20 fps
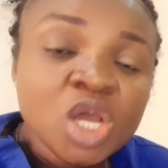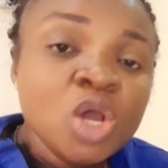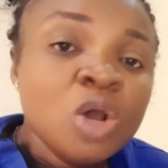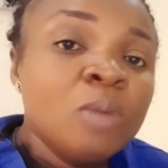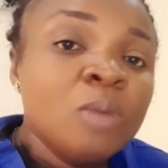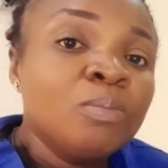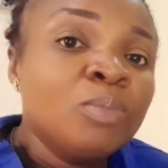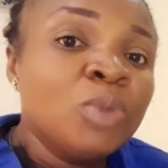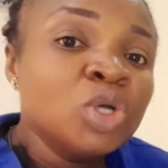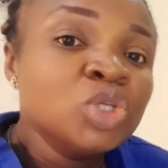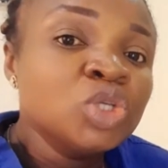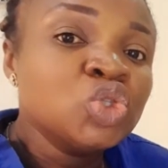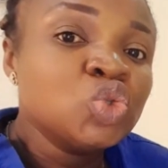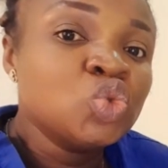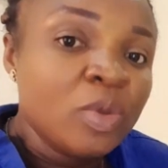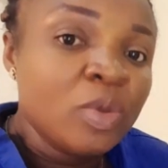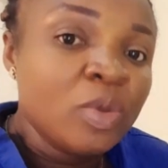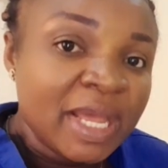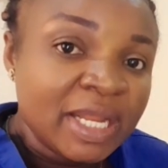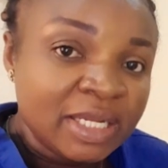most
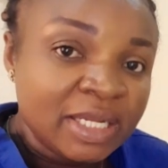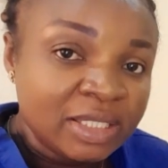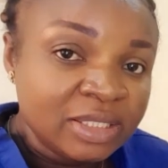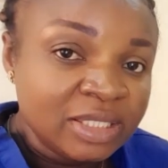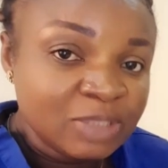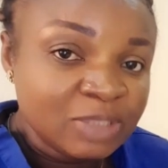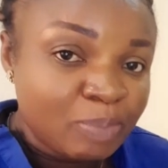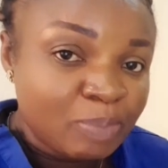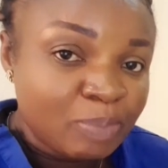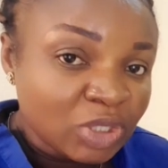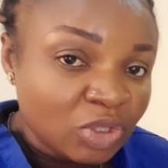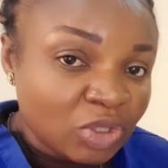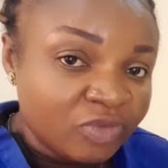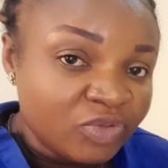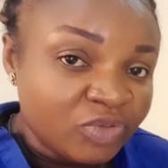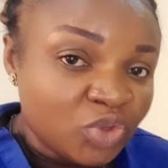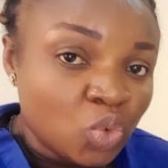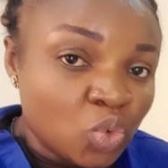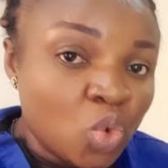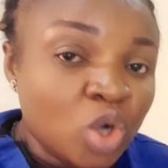women in this part of
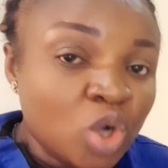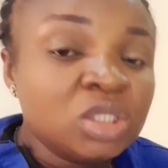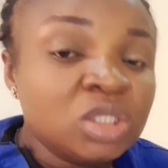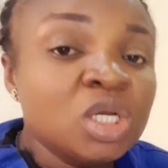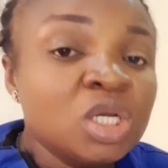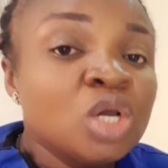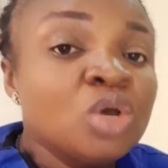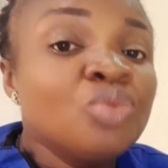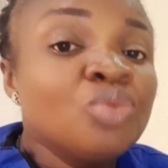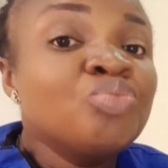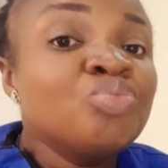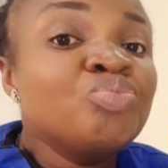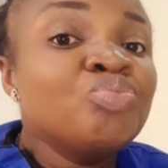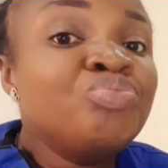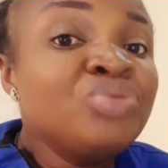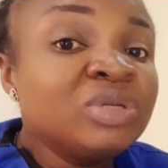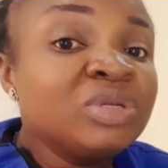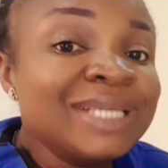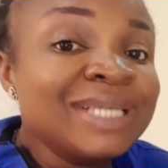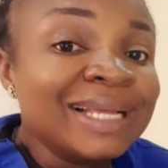the world
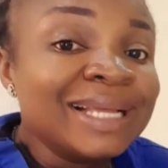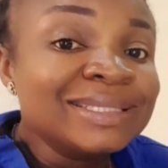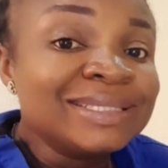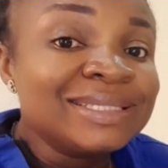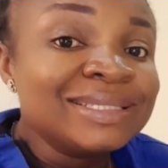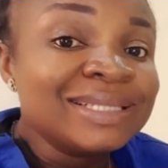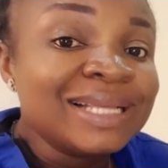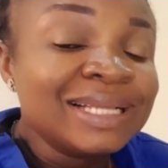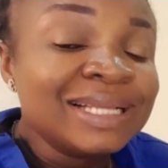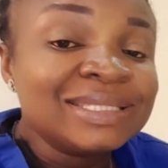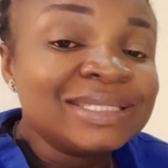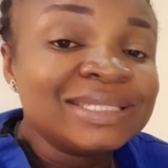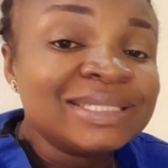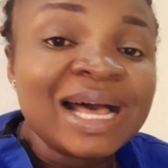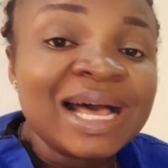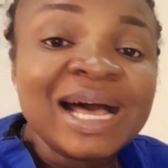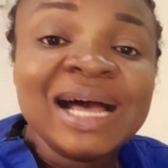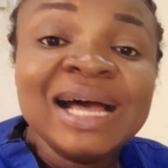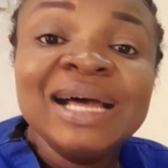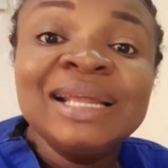book the
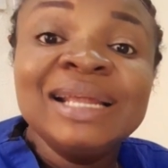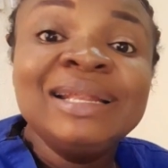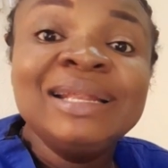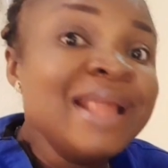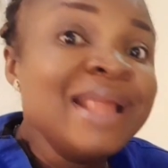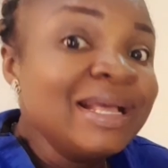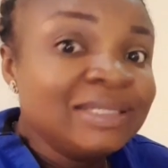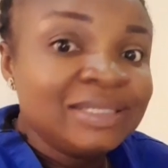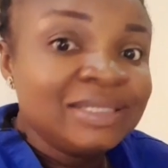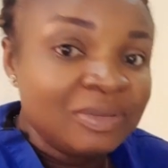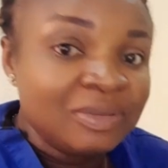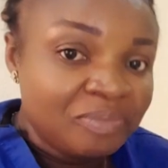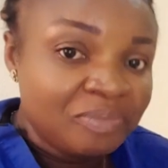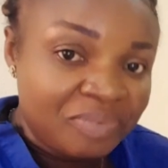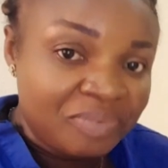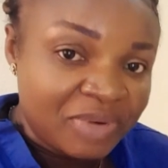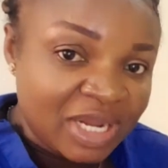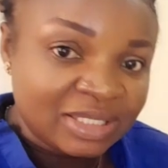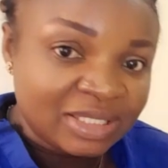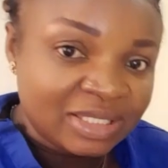antenatal late in
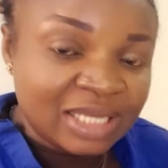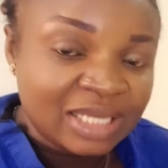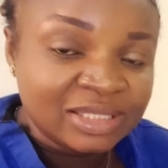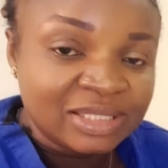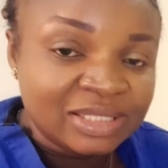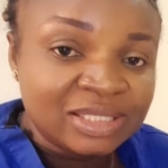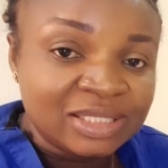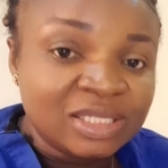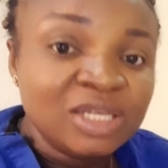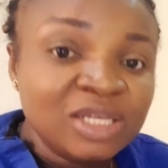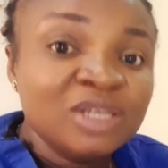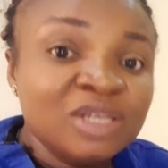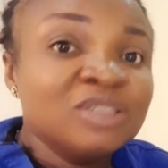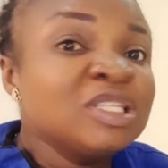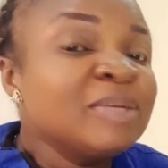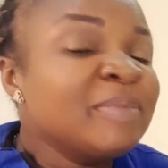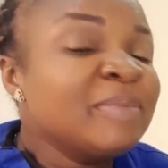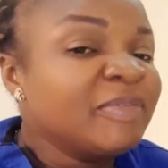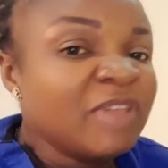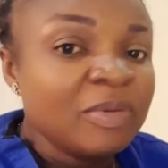pregnancy.
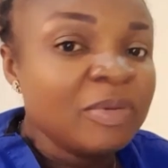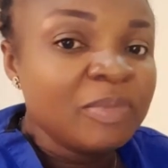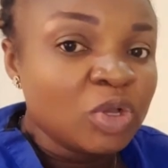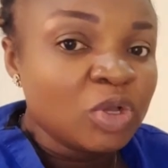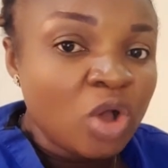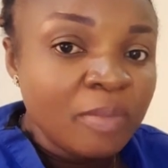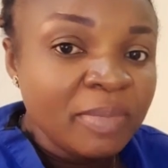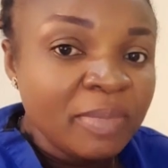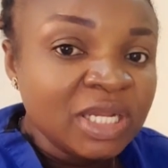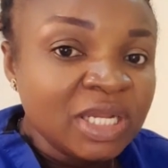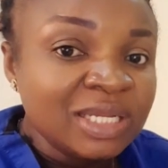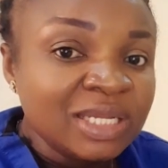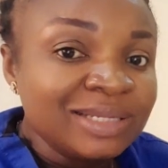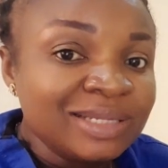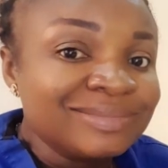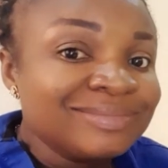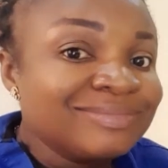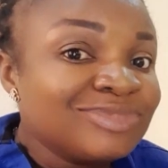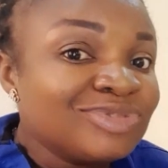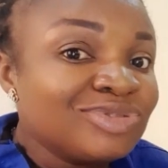Some of them will be coming
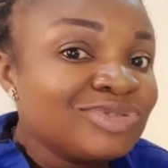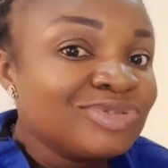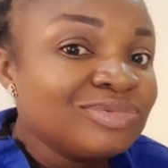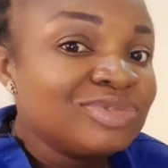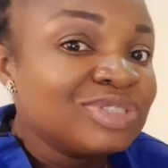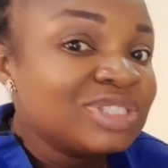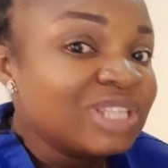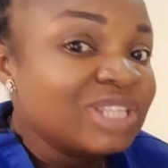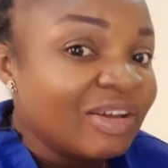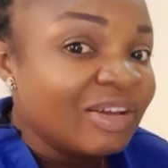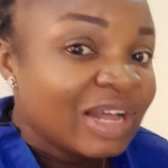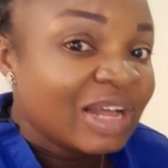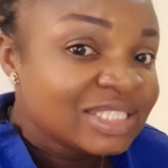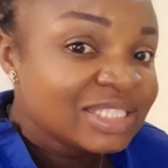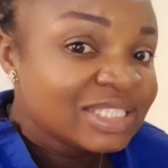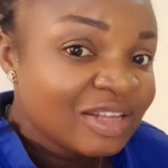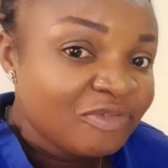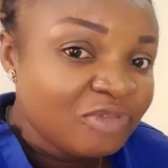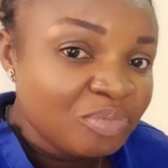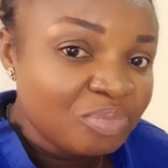in at
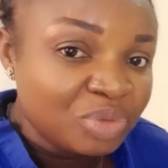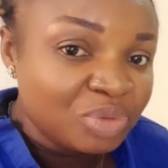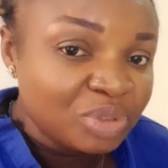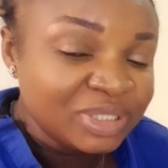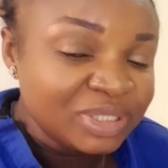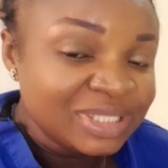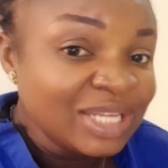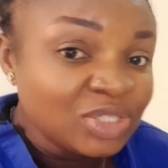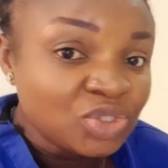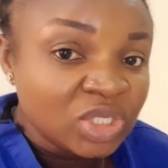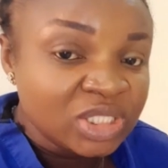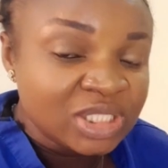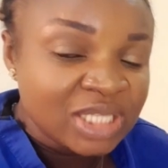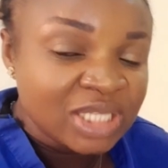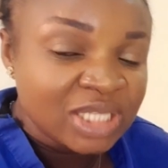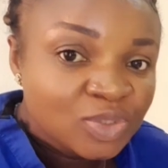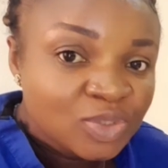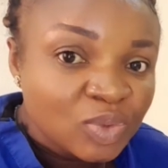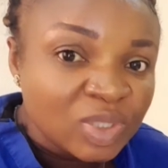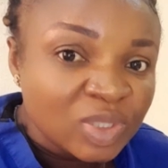7 months, that is
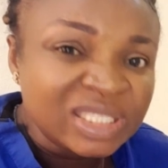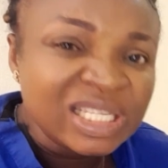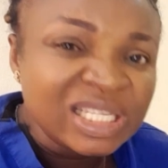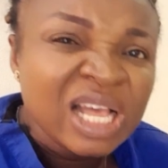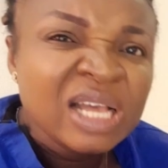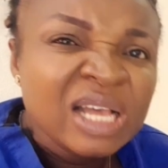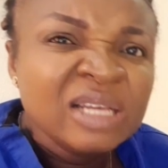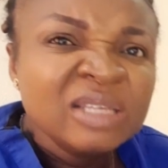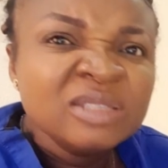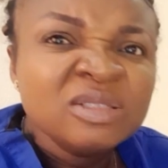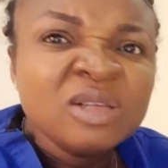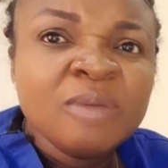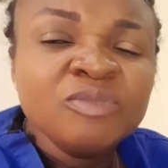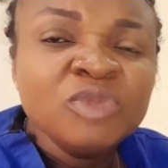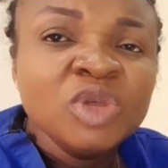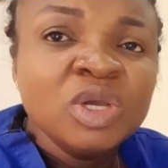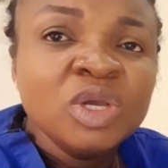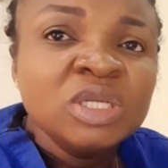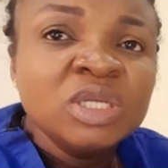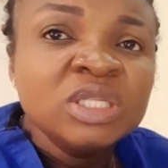28 weeks.
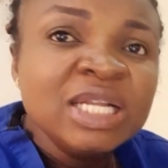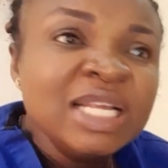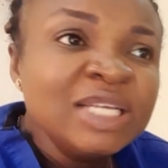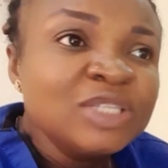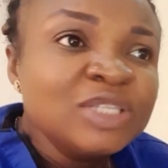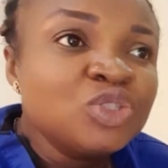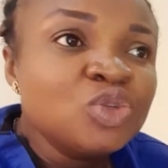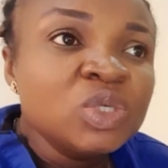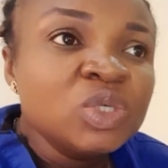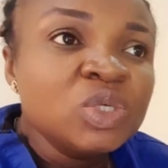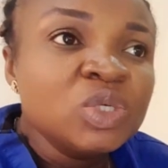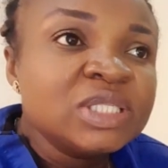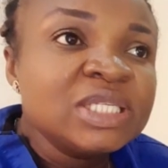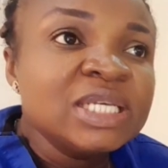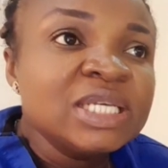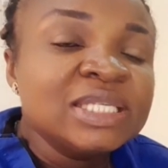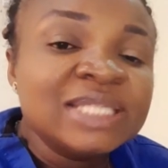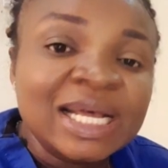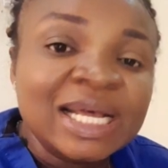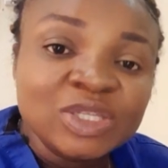The least you will
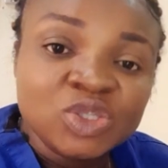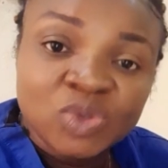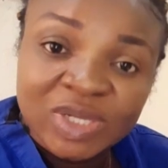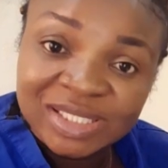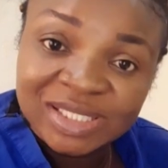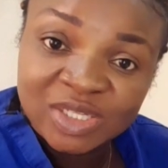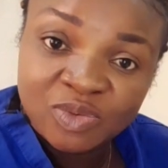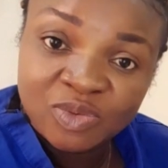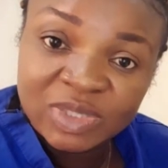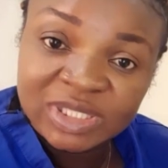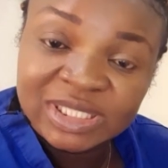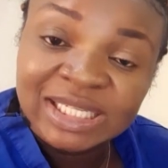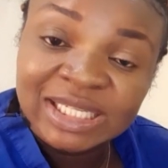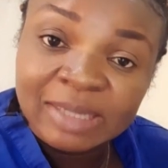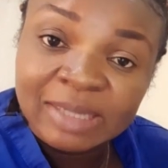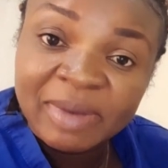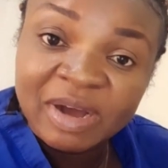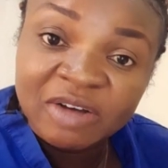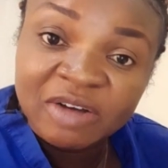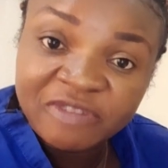see is at 20 weeks, that is
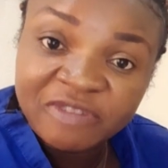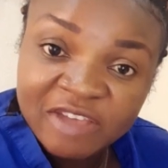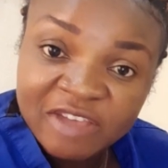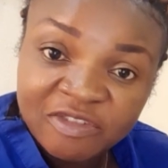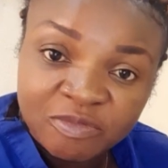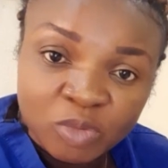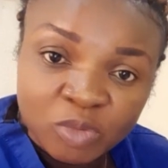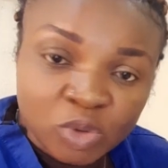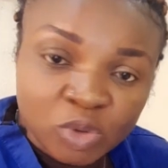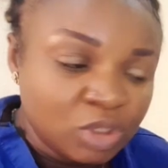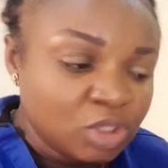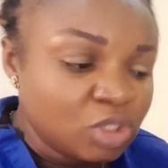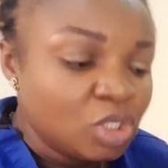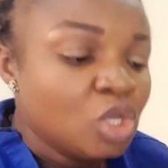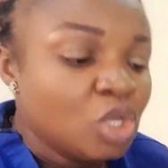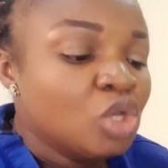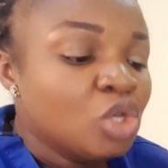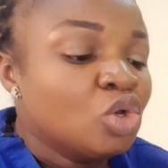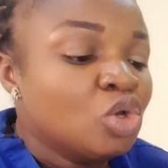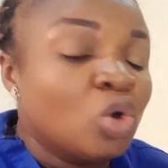about 5 months
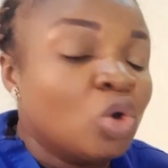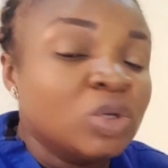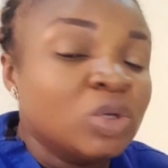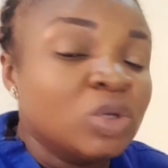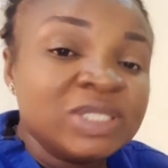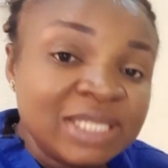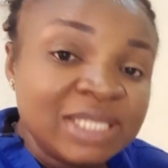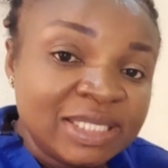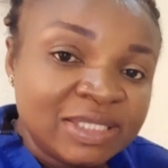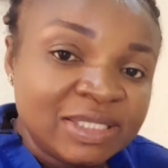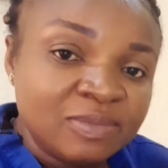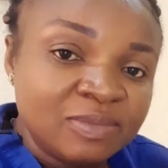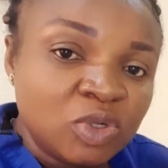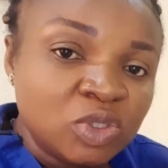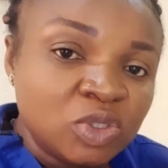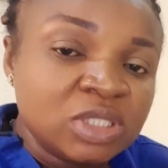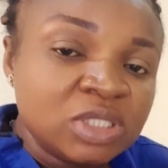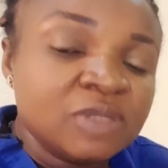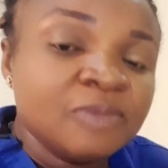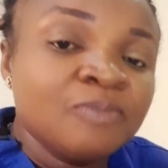or 6
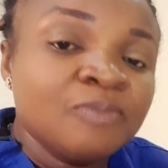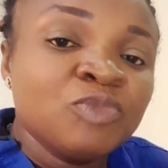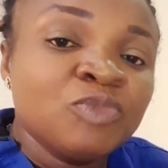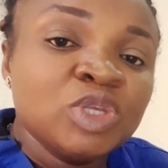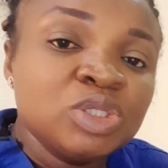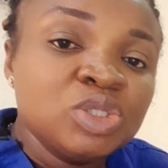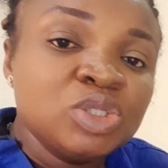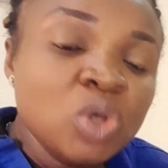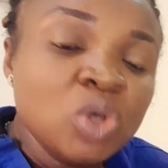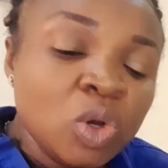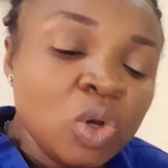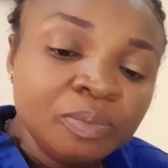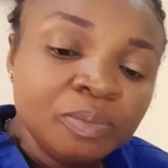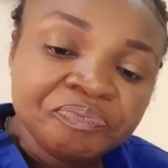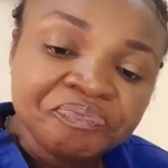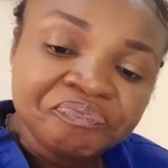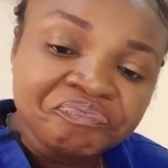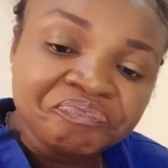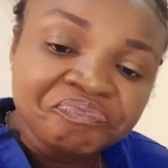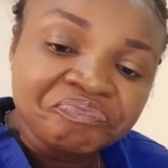months.
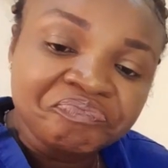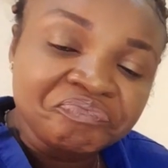So